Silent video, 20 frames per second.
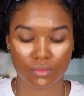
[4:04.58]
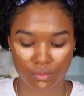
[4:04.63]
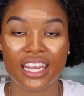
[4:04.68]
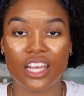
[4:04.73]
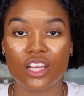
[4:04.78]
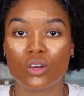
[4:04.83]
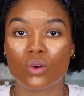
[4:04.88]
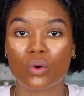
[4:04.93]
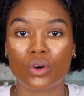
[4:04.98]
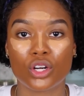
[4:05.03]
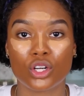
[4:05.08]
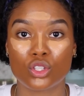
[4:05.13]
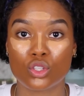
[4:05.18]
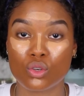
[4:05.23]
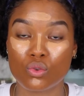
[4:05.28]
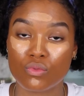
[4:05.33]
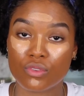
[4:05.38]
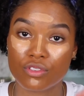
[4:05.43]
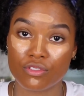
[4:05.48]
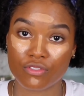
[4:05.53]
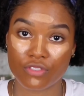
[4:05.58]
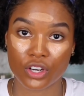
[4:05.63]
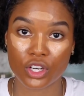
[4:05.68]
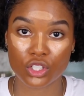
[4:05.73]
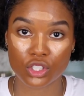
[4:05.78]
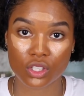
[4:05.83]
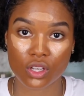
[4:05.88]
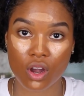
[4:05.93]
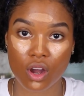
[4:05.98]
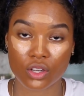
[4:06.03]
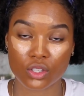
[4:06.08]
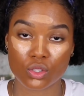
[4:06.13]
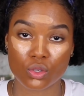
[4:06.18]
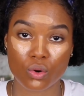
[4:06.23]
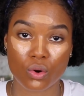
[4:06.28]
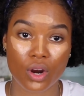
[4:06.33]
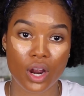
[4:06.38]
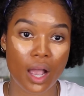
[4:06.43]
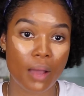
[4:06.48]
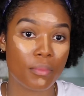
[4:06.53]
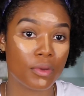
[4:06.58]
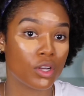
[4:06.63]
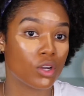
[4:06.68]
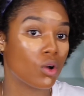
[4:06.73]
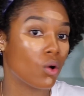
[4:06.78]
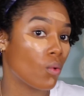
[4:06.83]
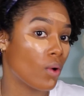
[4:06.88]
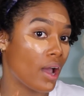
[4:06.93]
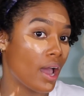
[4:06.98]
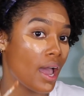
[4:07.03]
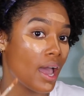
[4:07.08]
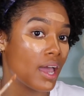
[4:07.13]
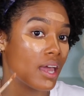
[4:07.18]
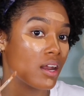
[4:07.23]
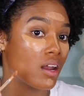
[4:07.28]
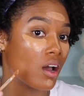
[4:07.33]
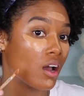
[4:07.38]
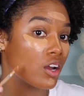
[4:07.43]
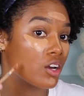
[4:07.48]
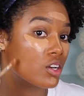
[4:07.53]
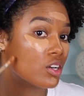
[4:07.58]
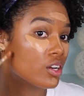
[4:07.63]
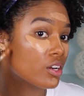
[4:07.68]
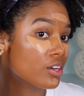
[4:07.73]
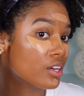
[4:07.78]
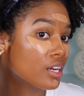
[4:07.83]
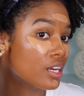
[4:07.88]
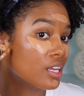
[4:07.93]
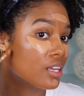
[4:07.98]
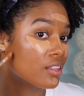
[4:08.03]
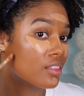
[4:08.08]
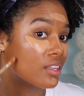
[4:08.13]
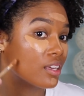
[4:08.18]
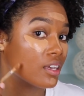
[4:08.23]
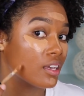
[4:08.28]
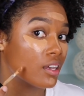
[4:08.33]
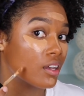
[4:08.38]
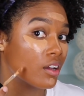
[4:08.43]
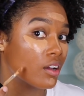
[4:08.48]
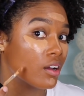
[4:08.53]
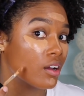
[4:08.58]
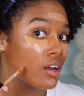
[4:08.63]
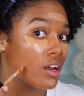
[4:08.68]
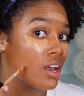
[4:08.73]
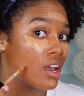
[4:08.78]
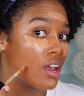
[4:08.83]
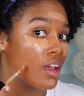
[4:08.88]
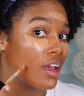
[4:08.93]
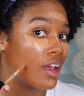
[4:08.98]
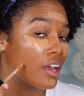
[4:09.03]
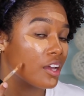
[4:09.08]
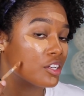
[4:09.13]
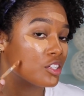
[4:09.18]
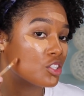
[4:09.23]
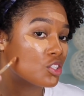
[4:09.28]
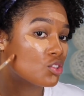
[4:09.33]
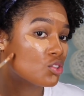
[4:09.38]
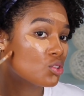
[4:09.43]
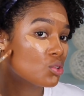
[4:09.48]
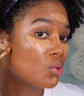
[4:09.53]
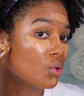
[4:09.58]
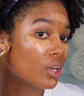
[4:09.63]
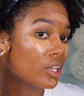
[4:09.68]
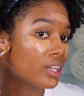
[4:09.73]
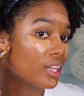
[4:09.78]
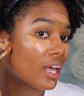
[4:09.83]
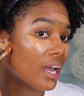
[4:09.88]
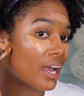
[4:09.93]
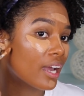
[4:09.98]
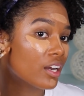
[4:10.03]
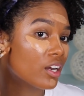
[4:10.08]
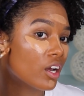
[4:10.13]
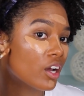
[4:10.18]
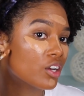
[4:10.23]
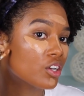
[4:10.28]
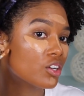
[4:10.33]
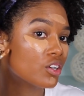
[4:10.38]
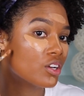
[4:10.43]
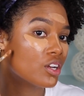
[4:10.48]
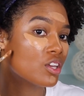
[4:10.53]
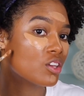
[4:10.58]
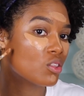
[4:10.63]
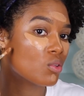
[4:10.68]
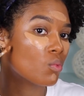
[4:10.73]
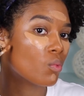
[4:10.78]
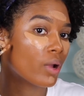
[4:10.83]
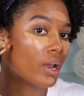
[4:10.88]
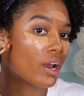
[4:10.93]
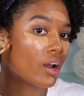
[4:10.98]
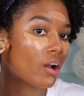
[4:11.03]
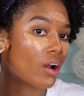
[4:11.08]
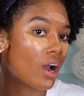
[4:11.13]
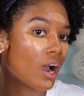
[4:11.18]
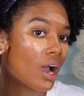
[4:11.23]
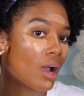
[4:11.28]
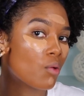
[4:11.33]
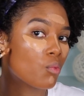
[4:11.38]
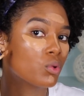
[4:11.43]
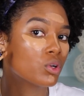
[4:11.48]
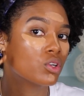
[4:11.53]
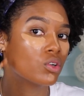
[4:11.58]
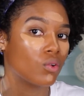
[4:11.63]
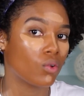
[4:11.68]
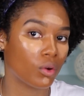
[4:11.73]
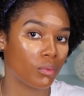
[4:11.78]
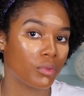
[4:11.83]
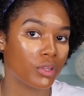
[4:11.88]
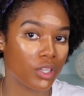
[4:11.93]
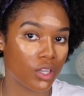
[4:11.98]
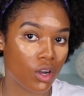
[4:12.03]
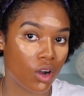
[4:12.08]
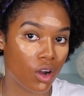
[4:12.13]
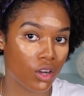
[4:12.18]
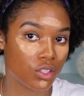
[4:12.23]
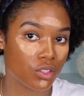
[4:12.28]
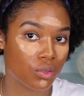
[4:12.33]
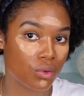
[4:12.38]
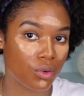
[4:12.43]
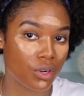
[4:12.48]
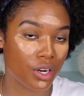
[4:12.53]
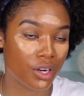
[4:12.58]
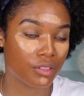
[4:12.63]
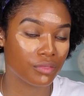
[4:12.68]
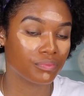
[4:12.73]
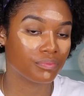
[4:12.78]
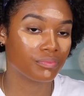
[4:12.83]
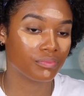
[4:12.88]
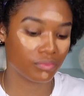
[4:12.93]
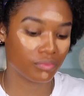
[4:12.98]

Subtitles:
In order to reverse contour, I'm gonna go ahead underneath here and just do a line underneath where I would normally contour.